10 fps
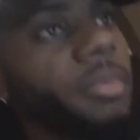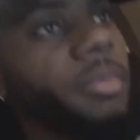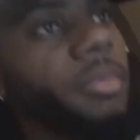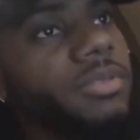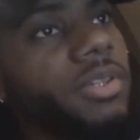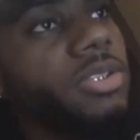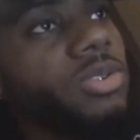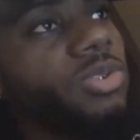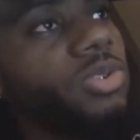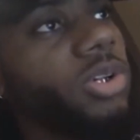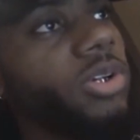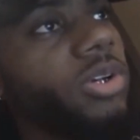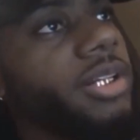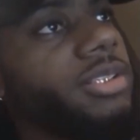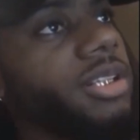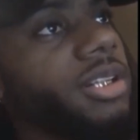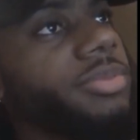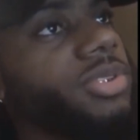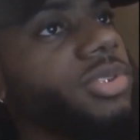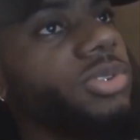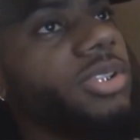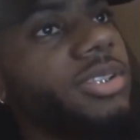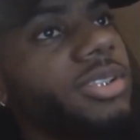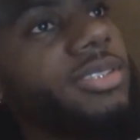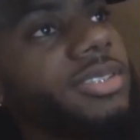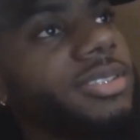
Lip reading: I'm about to give y'all a tutorial on how to set up a studio.